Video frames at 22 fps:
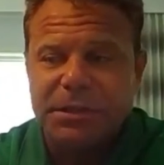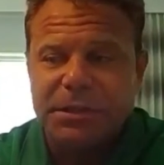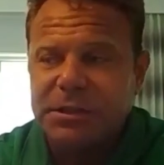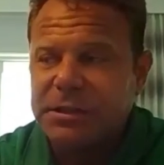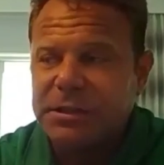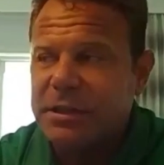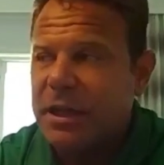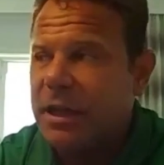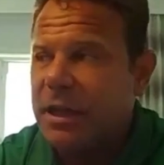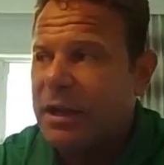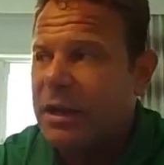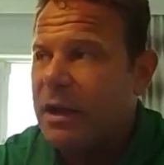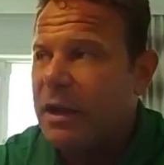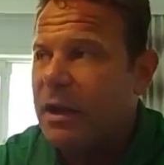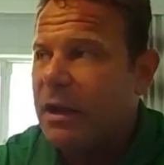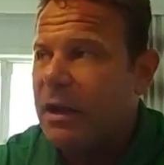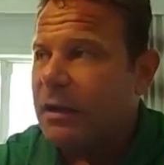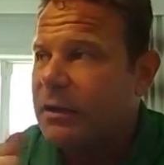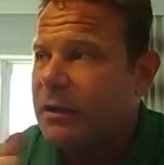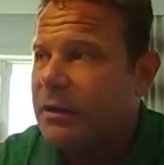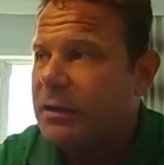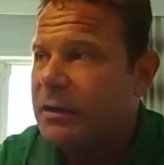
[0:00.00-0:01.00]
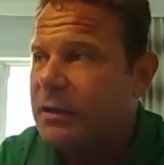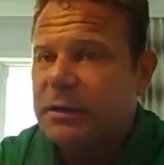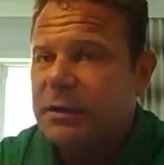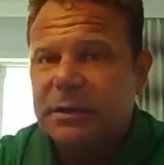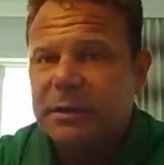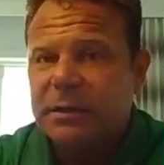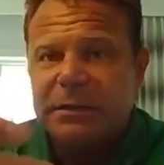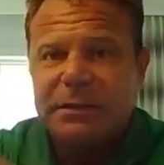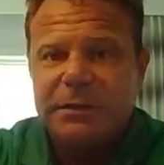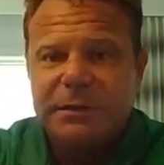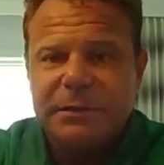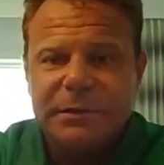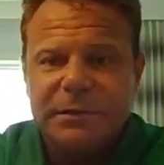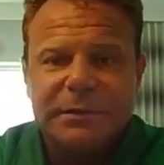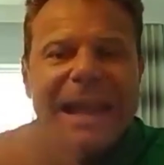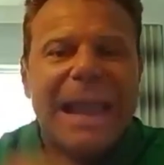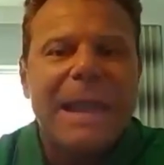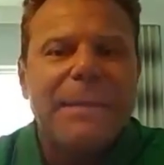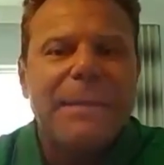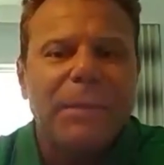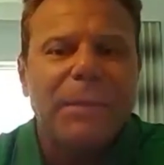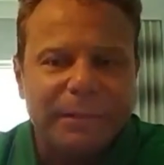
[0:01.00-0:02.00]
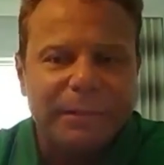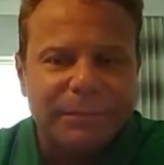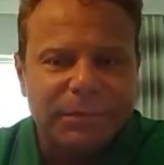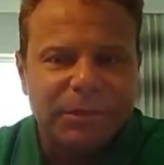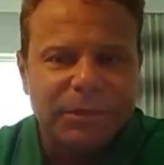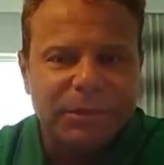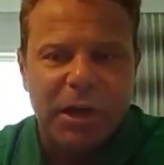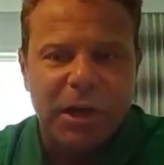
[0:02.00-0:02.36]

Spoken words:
It's just a tablet.